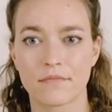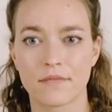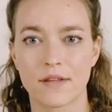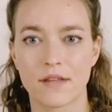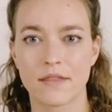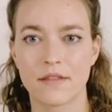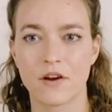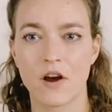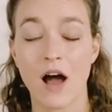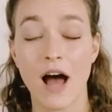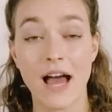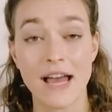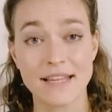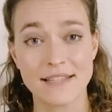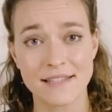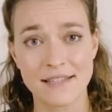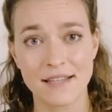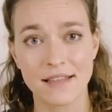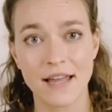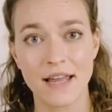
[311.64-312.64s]
They're
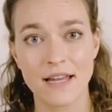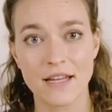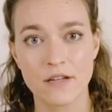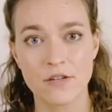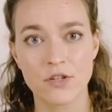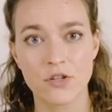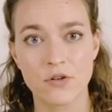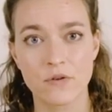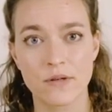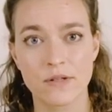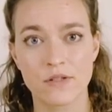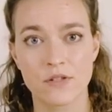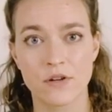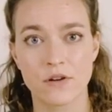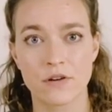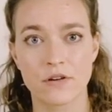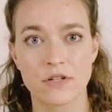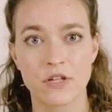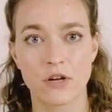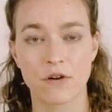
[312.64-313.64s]
isolated to a
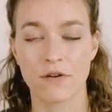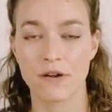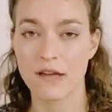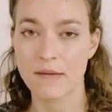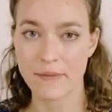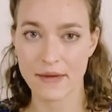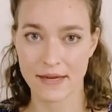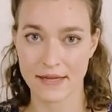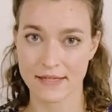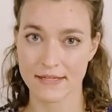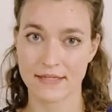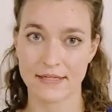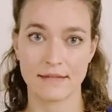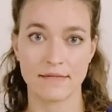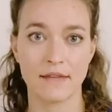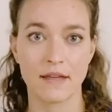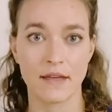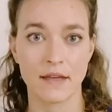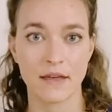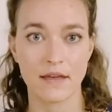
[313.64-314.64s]
certain degree because
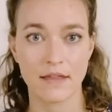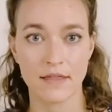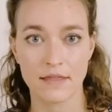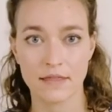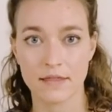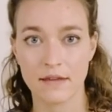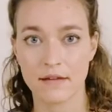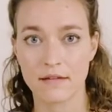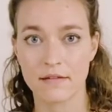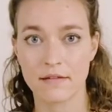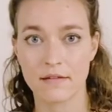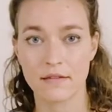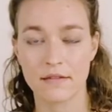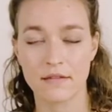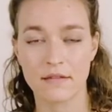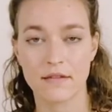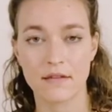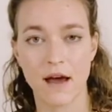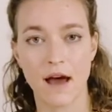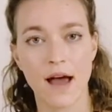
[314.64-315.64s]

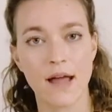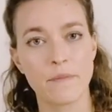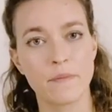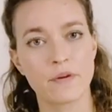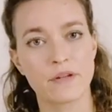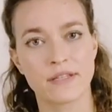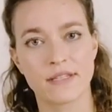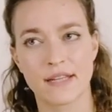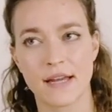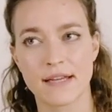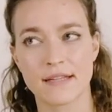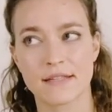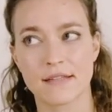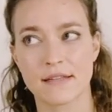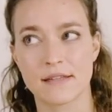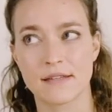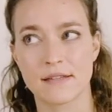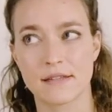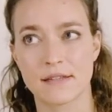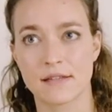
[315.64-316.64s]
the High
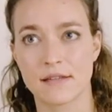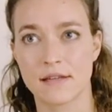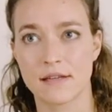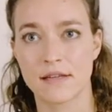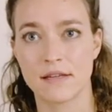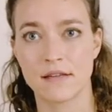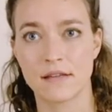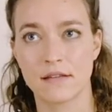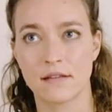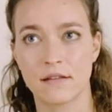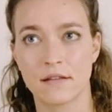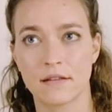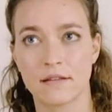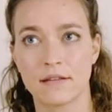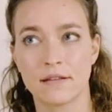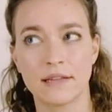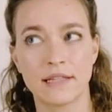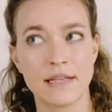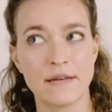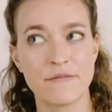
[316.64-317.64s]
Priestess
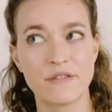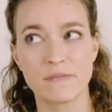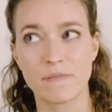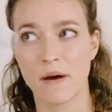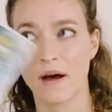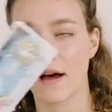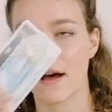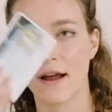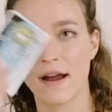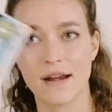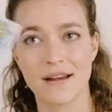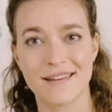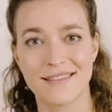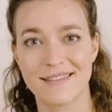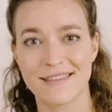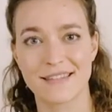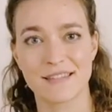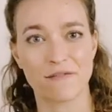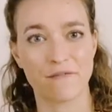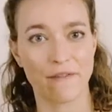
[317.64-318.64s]
lives behind
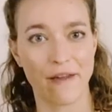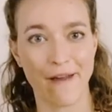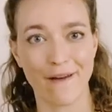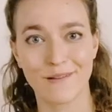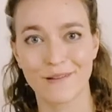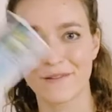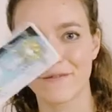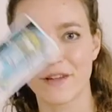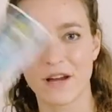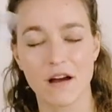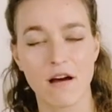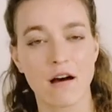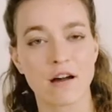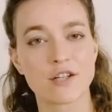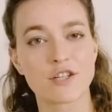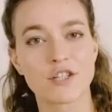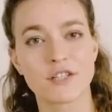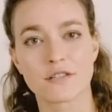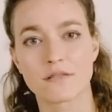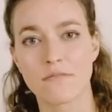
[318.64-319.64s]
this veil of the
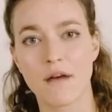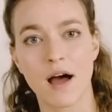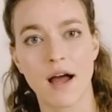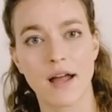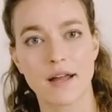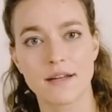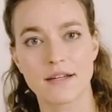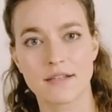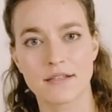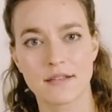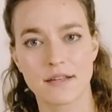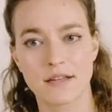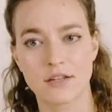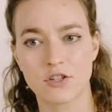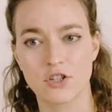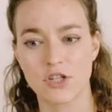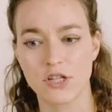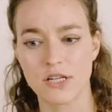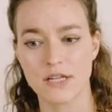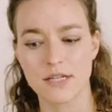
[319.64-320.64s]
conscious mind. It's like
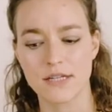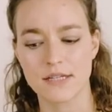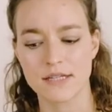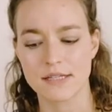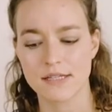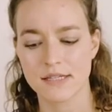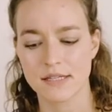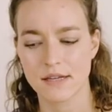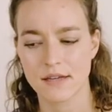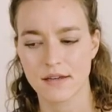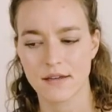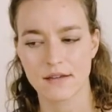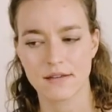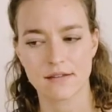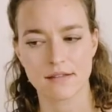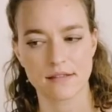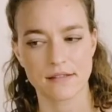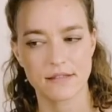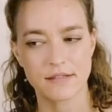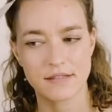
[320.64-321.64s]
she is
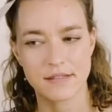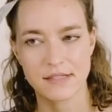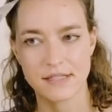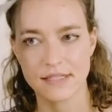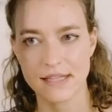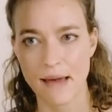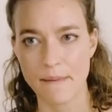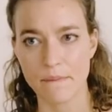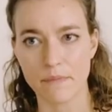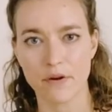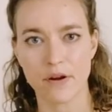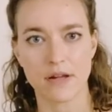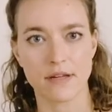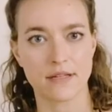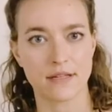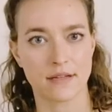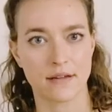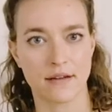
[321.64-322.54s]
separate.